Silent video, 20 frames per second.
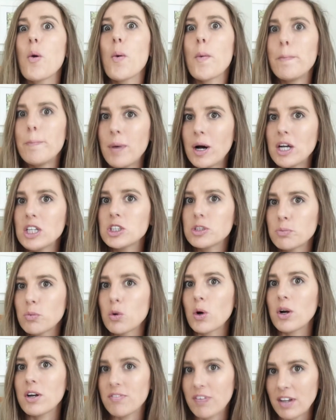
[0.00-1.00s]
much
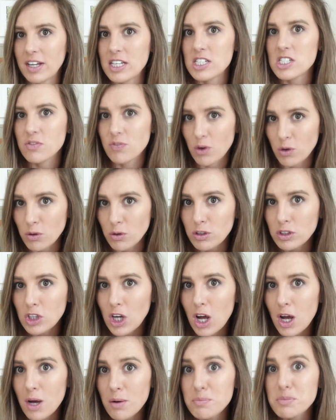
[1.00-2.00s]
more advanced
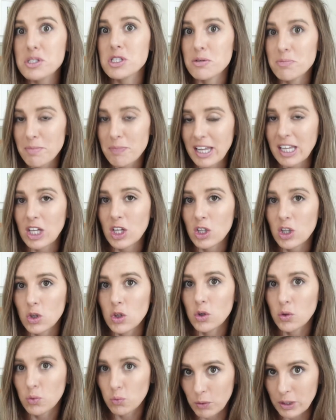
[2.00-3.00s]
Photoshop to make it
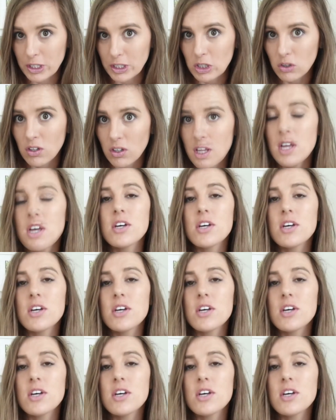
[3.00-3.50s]
look real.